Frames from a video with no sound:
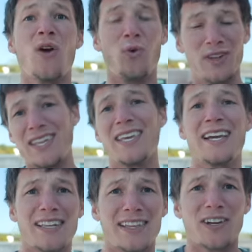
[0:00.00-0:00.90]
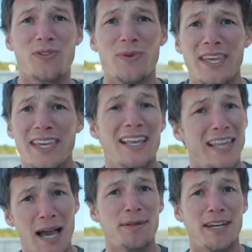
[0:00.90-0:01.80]
We'll see you guys next week.
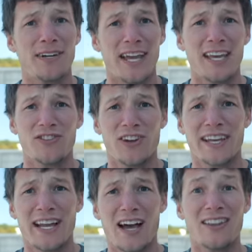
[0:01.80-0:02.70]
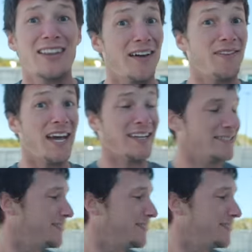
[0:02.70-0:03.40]
It's HappilyEverHanks checking out. Love ya.